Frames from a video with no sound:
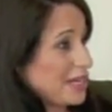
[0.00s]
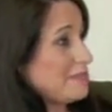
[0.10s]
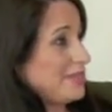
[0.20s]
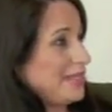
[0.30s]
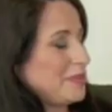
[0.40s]

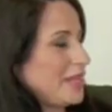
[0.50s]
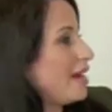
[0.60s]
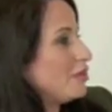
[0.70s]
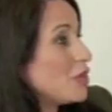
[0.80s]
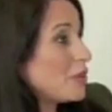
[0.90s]
company
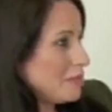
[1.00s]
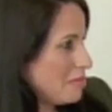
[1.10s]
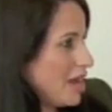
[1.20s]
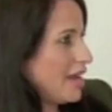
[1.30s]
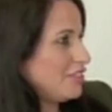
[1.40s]
without knowing
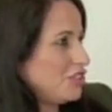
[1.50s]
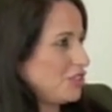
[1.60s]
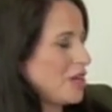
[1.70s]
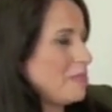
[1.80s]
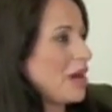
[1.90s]

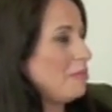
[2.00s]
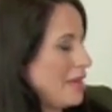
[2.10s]
much about